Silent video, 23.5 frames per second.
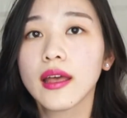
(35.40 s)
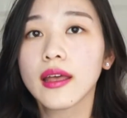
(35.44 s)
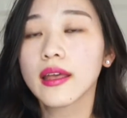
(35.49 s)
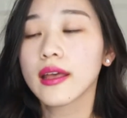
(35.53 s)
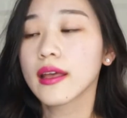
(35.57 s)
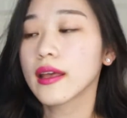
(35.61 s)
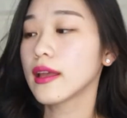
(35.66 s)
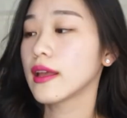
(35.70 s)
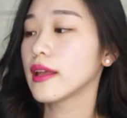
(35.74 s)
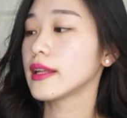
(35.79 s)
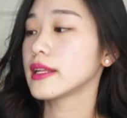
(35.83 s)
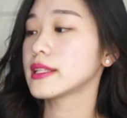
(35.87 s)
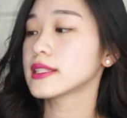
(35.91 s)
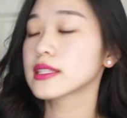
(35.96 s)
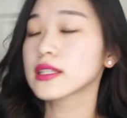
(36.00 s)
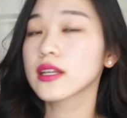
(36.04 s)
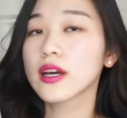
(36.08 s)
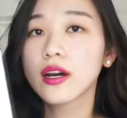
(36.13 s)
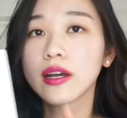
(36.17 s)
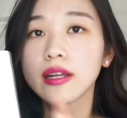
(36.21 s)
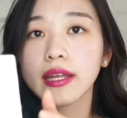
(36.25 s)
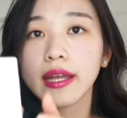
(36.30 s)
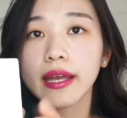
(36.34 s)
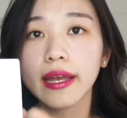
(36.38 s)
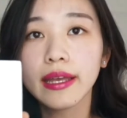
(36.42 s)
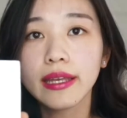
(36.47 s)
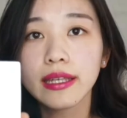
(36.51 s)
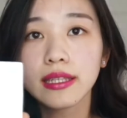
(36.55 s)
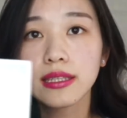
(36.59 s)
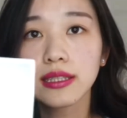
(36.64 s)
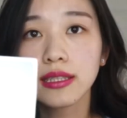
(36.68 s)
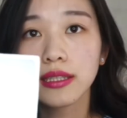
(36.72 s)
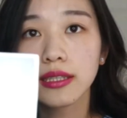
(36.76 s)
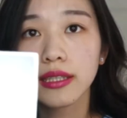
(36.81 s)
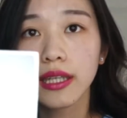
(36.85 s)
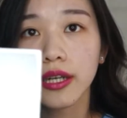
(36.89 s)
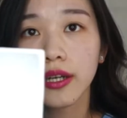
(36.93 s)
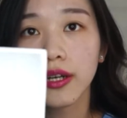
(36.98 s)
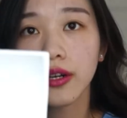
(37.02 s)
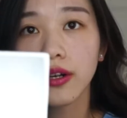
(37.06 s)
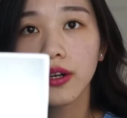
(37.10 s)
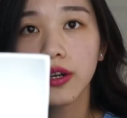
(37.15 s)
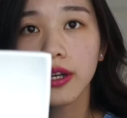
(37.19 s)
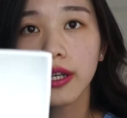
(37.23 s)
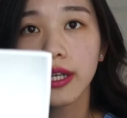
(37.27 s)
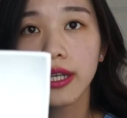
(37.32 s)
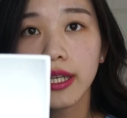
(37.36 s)
and it's got a sticker
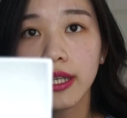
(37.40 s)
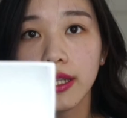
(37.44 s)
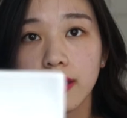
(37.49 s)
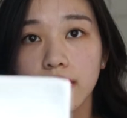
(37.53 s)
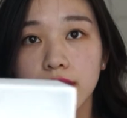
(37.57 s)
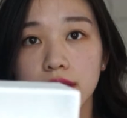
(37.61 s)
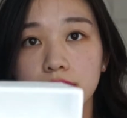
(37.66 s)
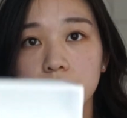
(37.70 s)
on it.